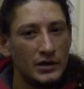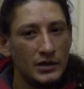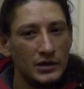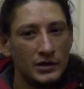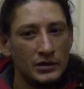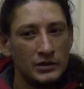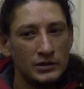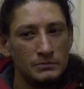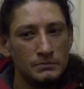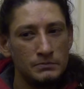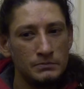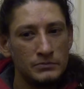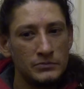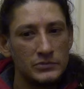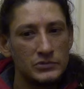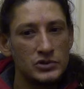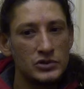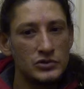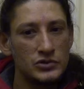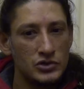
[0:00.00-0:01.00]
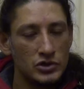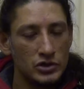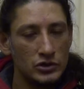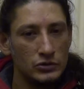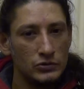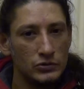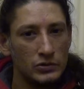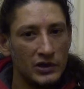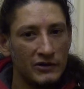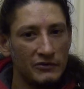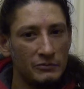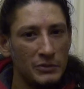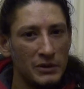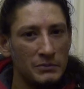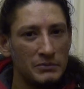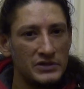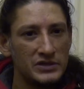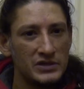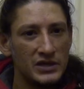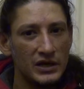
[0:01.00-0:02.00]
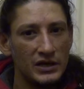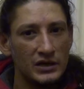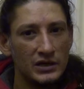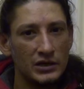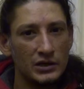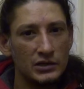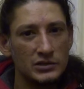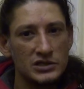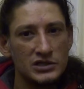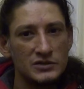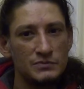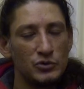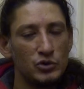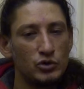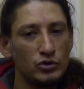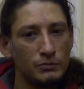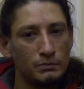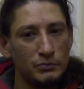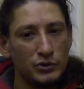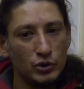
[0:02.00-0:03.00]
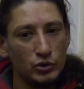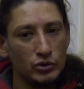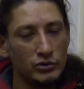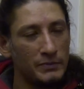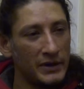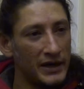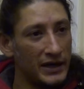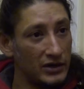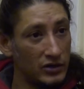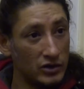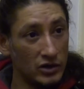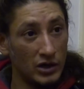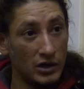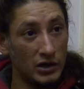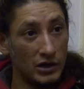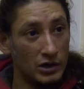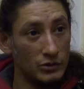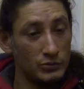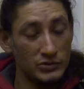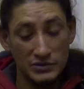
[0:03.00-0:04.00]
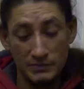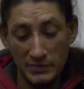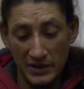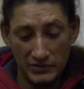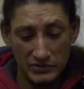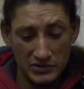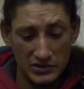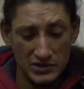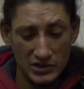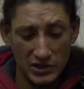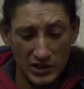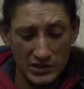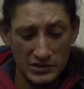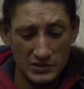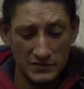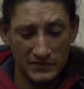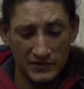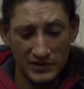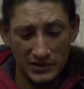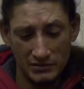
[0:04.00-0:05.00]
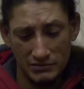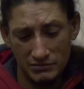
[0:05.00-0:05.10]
To school, I remember taking a small pullback car, which was about the size of